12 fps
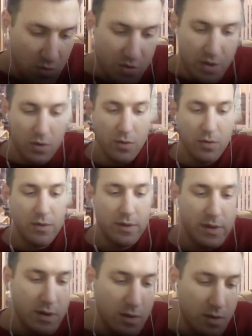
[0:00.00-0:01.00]
to go
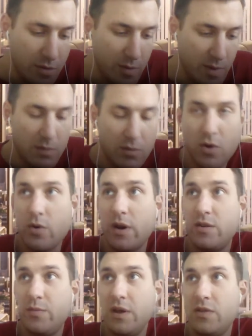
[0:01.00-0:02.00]
through them real quick.
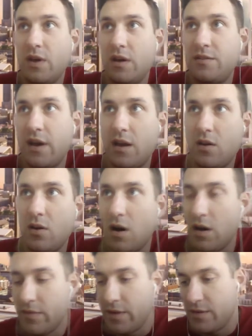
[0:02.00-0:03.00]
Spieth does suck at
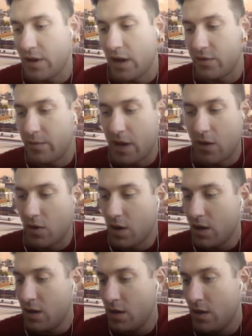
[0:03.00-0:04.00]
golf. He sucks from now
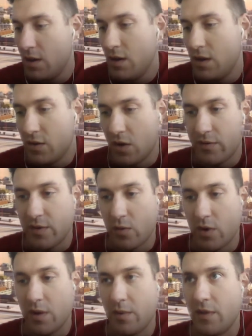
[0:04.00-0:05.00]
on. Don't have to
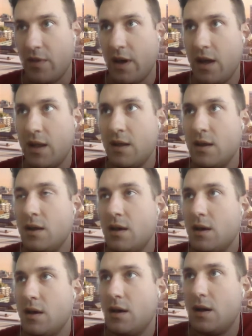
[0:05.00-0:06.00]
worry about that.
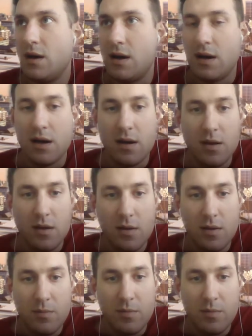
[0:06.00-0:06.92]
Big